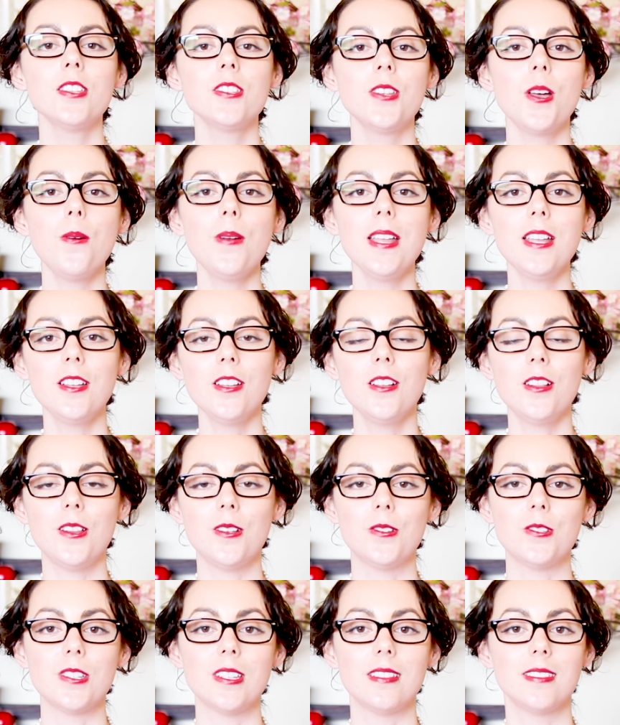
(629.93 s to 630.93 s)
So in
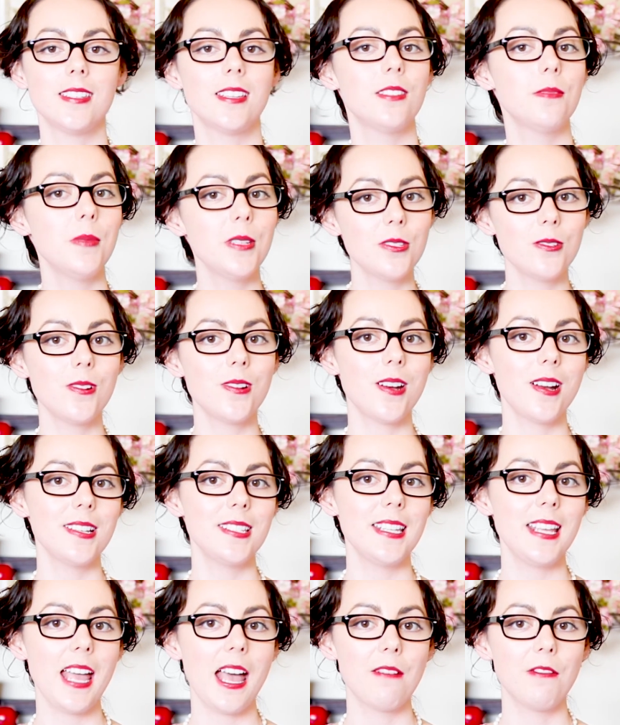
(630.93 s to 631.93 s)
conclusion, does Mr.
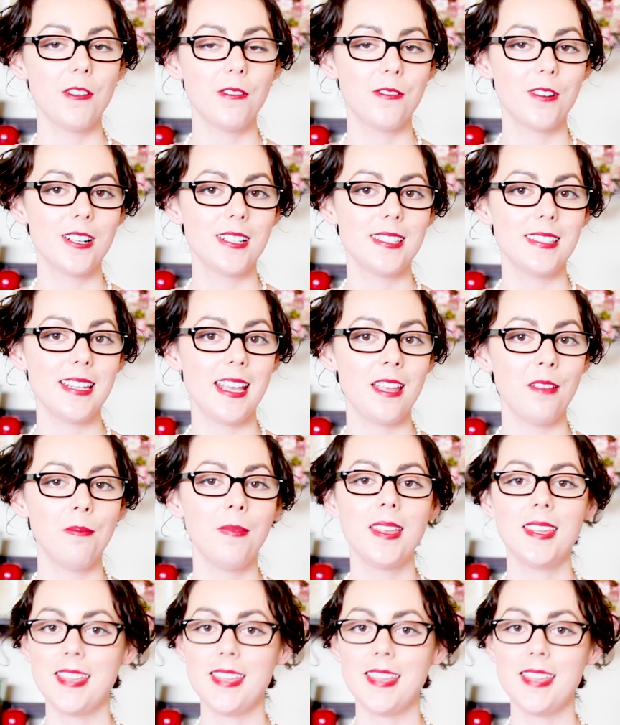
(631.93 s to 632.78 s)
Darcy have a first name?